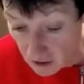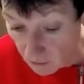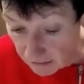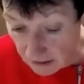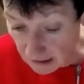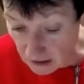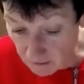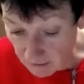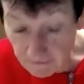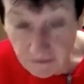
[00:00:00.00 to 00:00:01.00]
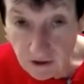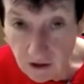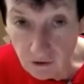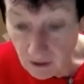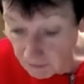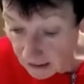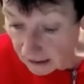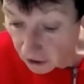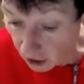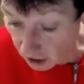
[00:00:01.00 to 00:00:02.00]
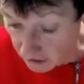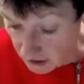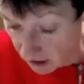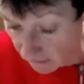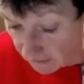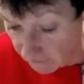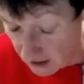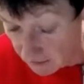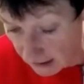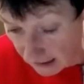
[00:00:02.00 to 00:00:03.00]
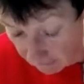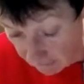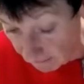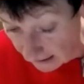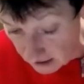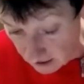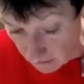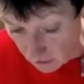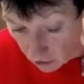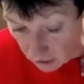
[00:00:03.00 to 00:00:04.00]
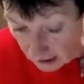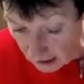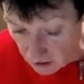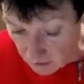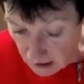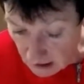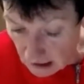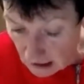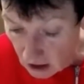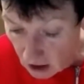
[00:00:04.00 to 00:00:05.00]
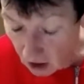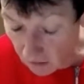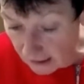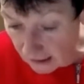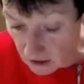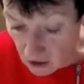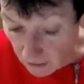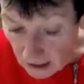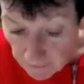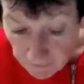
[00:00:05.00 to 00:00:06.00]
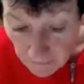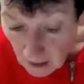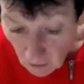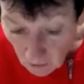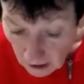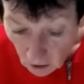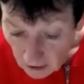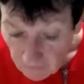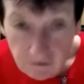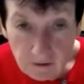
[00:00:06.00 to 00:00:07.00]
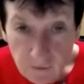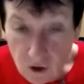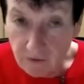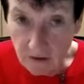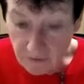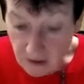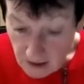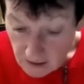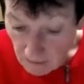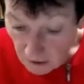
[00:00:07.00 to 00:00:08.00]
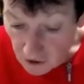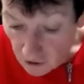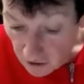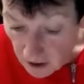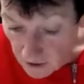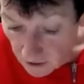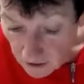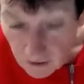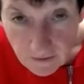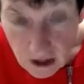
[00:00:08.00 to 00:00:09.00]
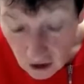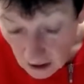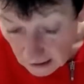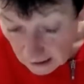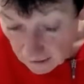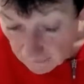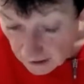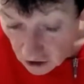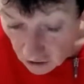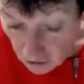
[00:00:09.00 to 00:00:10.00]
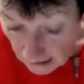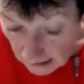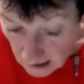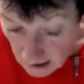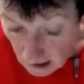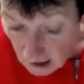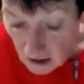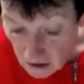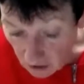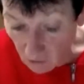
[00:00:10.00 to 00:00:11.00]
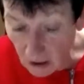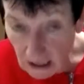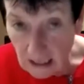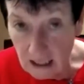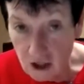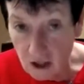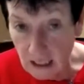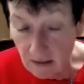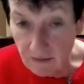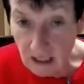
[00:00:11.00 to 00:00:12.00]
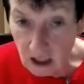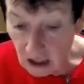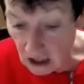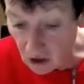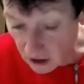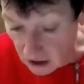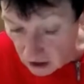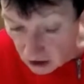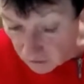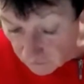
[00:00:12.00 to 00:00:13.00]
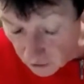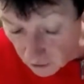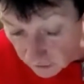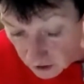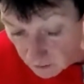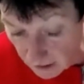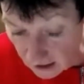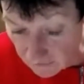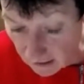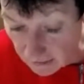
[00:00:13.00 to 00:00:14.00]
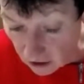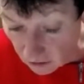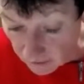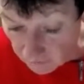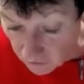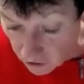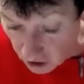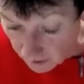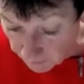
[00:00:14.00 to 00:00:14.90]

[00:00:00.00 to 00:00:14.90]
And we think there's about $53 billion of investment. Government made some good announcements on that this week. We're calling for removal of these moratoriums on conventional and unconventional gas so that we can actually get that key transition fuel that's part of our economic future.